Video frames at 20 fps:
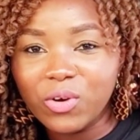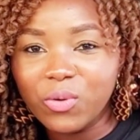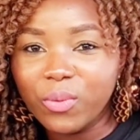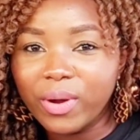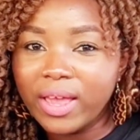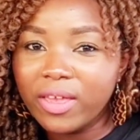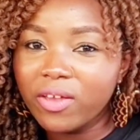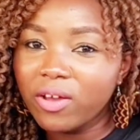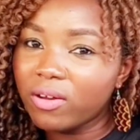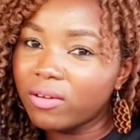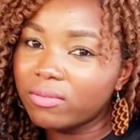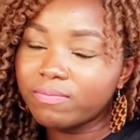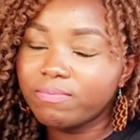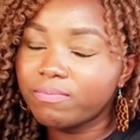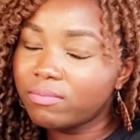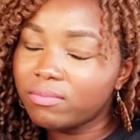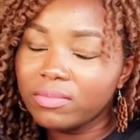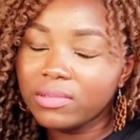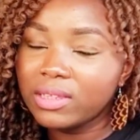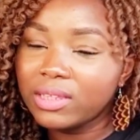where your
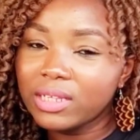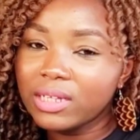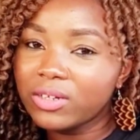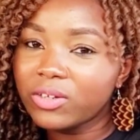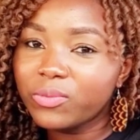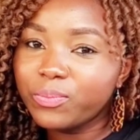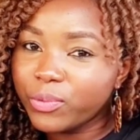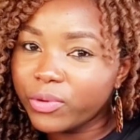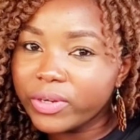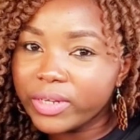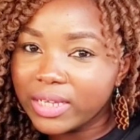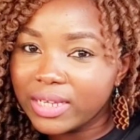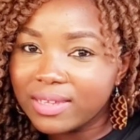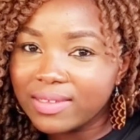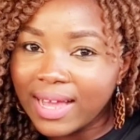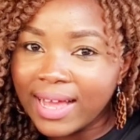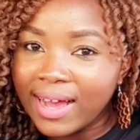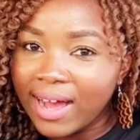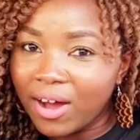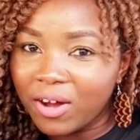little booties
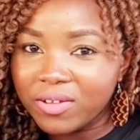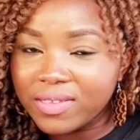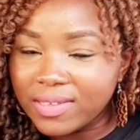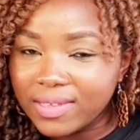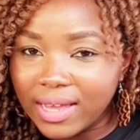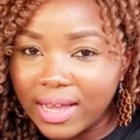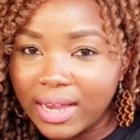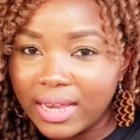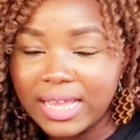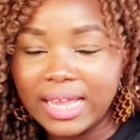are outside